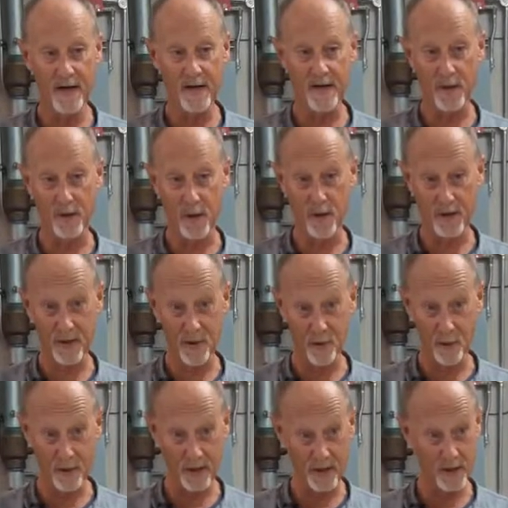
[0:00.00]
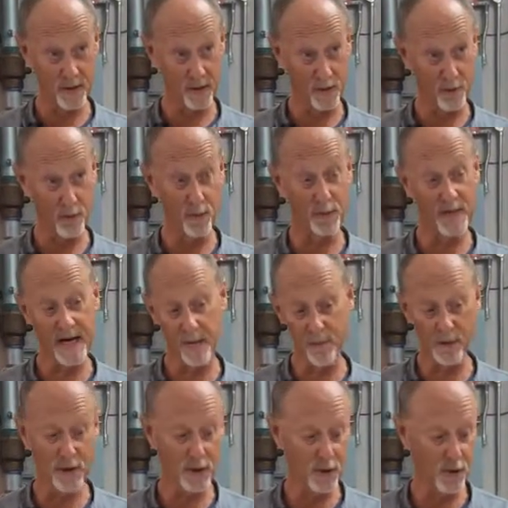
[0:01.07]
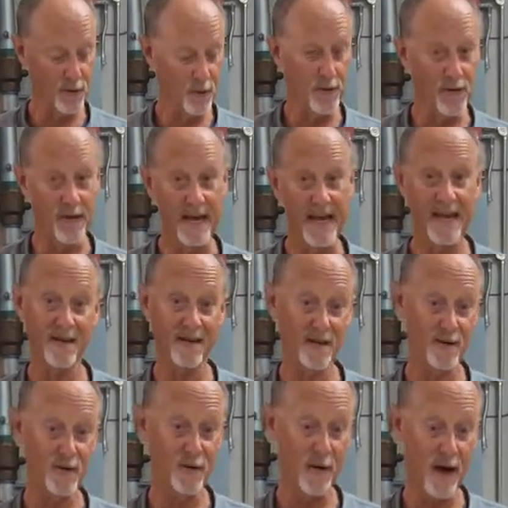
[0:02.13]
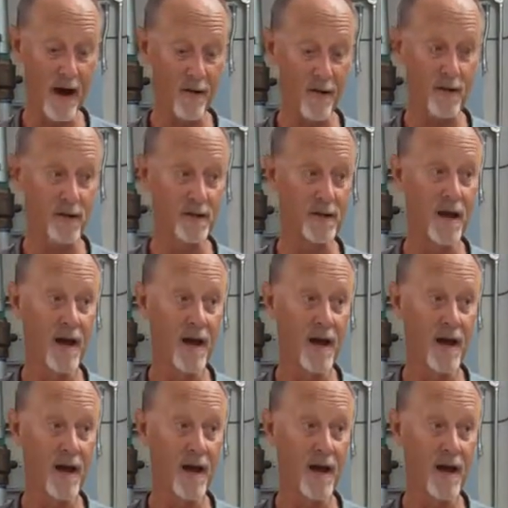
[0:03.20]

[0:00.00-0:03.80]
is you cool it to room temperature within 2 hours,